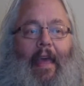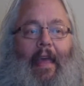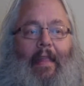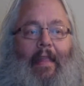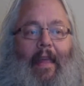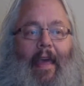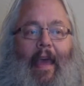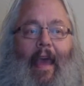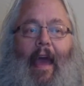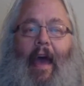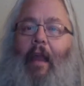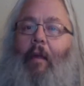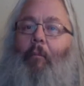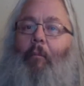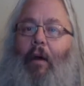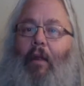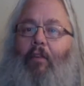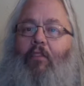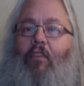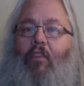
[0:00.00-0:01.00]
they got a
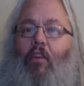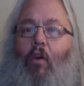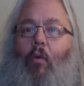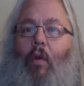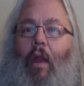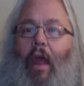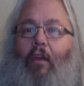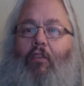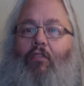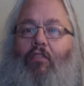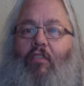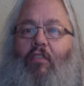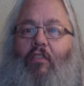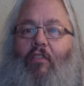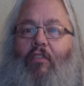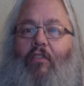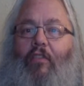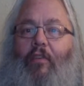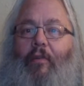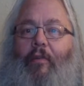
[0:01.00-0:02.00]
bunch of
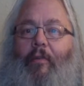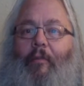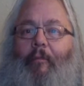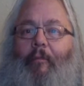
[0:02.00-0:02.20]
donations,